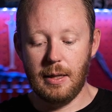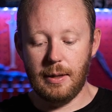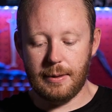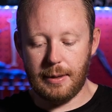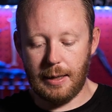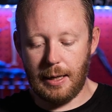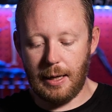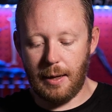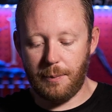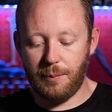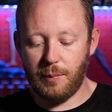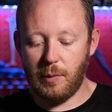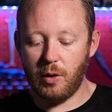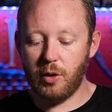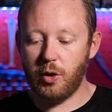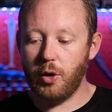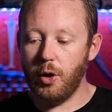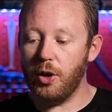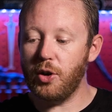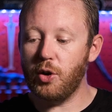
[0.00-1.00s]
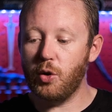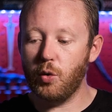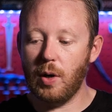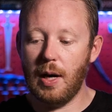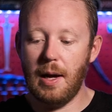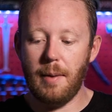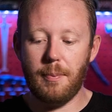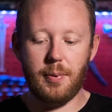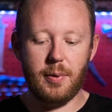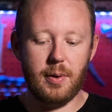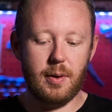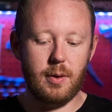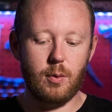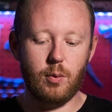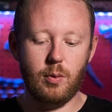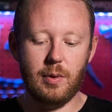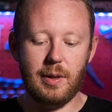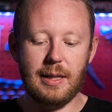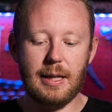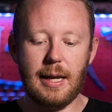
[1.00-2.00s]
Good grip,
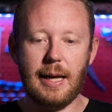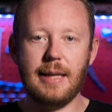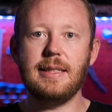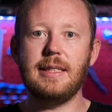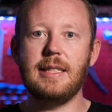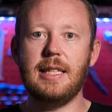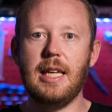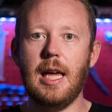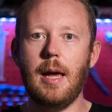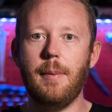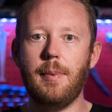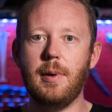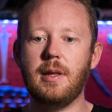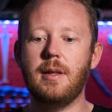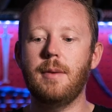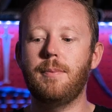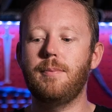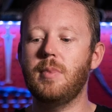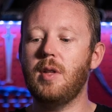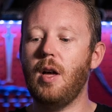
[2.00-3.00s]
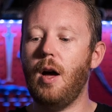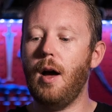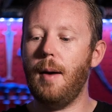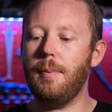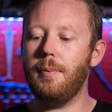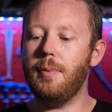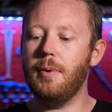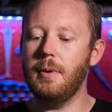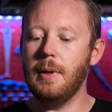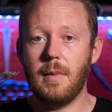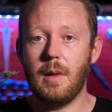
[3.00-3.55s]
really nice tip at the top.